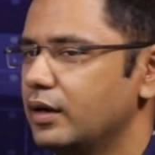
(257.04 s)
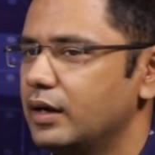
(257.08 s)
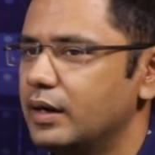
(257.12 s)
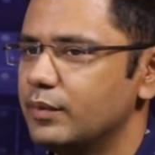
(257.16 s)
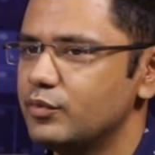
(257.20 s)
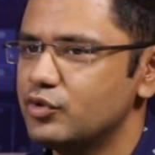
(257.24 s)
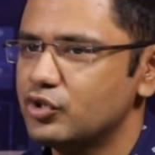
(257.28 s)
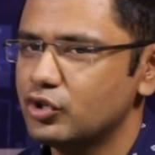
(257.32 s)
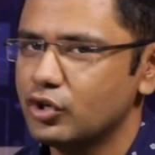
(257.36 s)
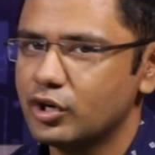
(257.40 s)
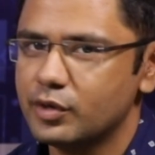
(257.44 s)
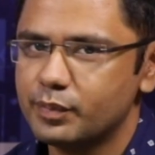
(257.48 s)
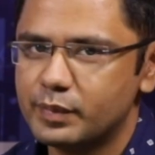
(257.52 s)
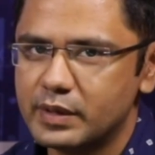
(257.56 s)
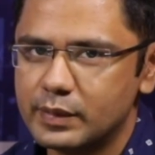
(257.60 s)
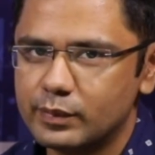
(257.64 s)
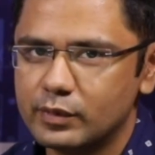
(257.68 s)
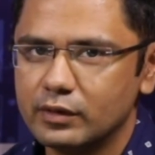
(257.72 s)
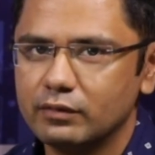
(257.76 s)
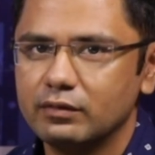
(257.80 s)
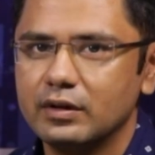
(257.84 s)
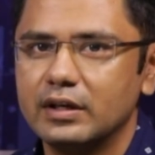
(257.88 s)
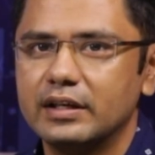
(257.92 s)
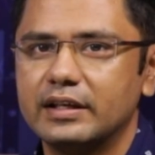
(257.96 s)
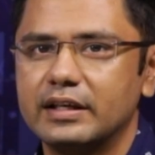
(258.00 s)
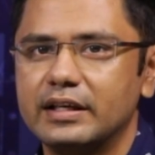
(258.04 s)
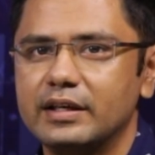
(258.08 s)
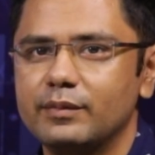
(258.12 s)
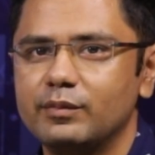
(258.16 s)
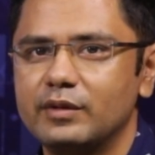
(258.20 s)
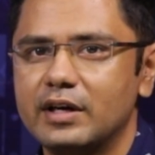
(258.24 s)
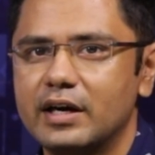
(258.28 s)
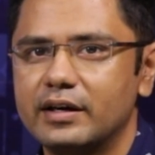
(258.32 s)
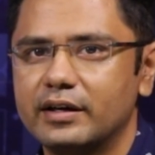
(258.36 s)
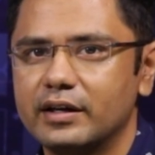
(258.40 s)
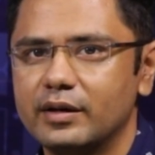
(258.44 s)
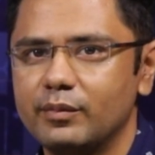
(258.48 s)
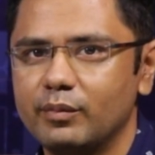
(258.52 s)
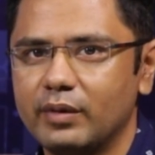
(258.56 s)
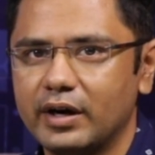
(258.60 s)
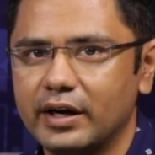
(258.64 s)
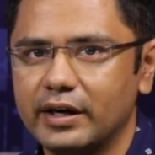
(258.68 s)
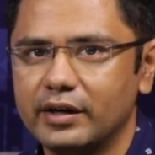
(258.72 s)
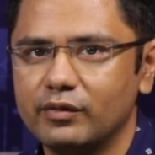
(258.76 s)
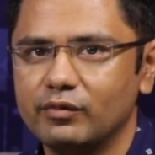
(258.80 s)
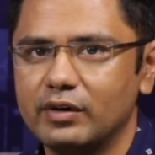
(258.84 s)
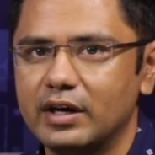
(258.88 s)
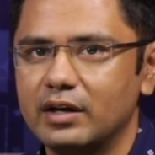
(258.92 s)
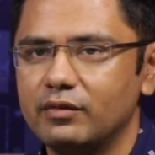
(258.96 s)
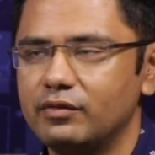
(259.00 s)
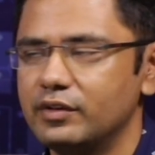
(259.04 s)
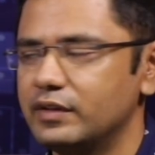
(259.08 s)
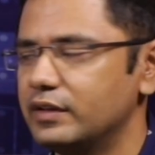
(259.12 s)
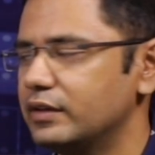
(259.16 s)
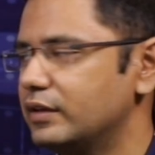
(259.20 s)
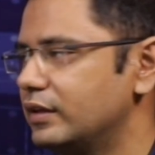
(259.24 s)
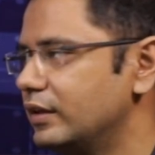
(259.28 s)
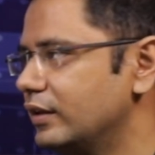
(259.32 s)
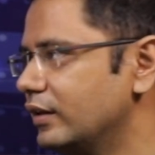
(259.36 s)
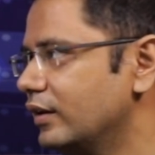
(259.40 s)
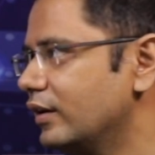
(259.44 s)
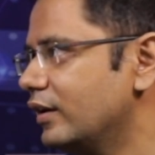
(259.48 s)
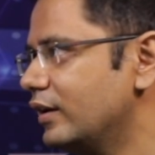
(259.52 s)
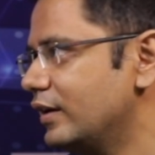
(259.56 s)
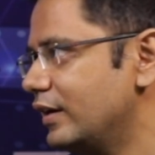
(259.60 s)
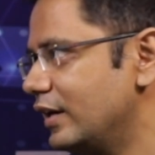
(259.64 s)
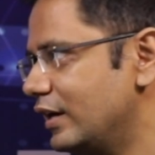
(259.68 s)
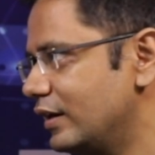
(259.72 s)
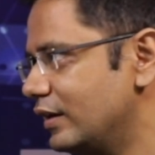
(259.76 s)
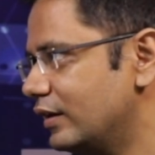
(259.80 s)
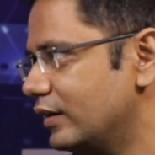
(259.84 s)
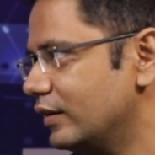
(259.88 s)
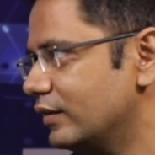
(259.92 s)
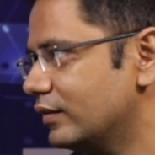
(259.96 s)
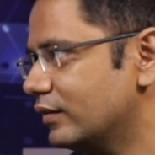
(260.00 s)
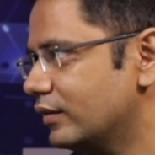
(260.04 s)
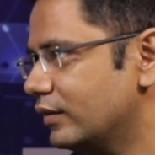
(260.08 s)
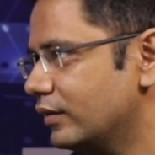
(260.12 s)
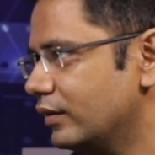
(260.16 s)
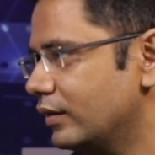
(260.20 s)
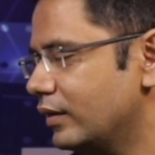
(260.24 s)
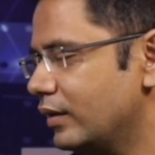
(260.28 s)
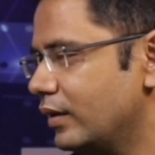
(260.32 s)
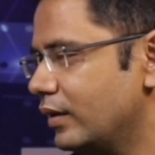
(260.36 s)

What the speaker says: I'm sure people will keep that in mind while visiting a dentist.